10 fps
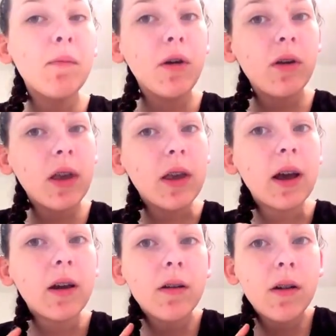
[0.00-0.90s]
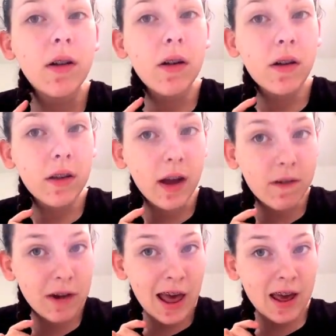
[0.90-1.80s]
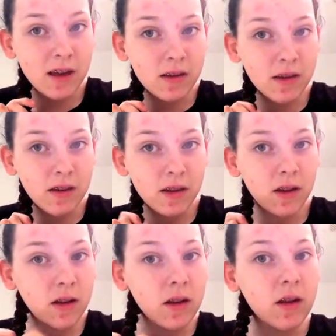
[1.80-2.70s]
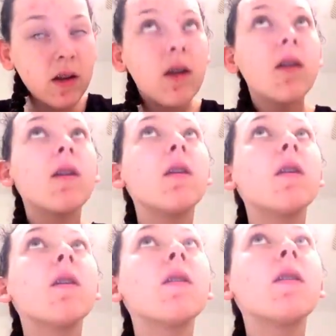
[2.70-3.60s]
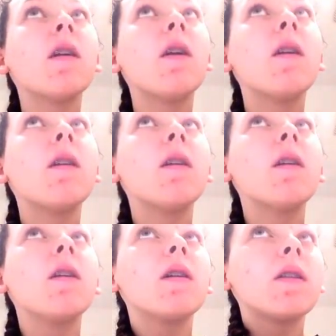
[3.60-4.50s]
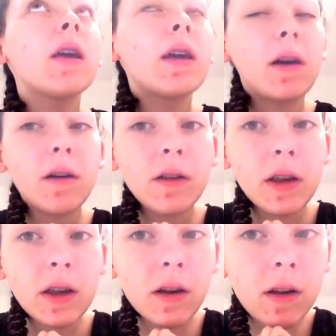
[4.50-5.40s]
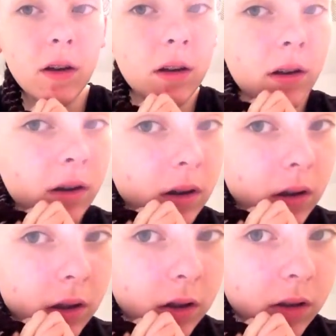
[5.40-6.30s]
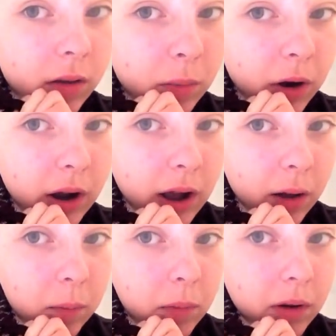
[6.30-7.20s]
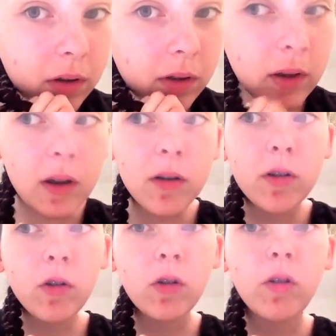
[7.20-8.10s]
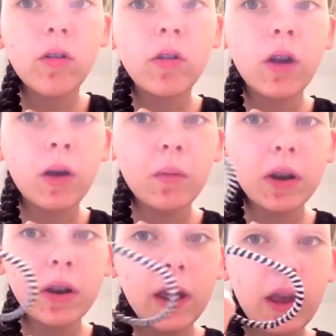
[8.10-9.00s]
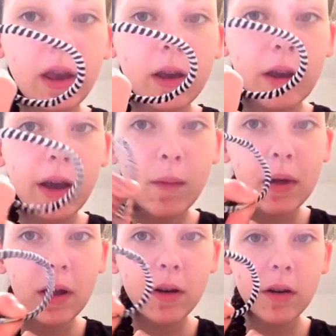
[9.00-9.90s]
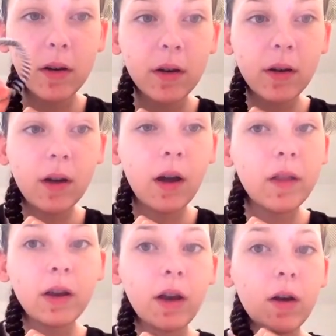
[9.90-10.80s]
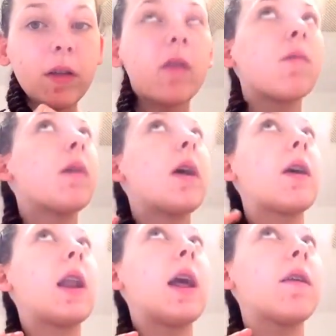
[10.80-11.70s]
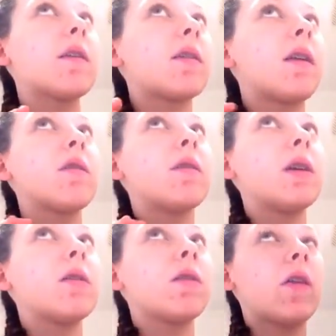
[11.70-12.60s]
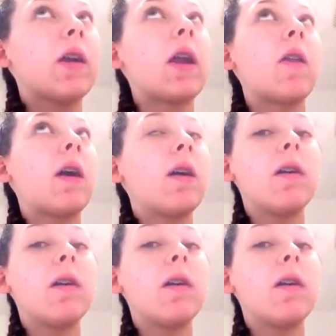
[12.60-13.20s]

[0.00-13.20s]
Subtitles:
poking out, because I have layers. So there you go, see? It just sprung out because it's getting too short. So I'm going to take a hairband. I think I got these from Claire's Accessories or something like that.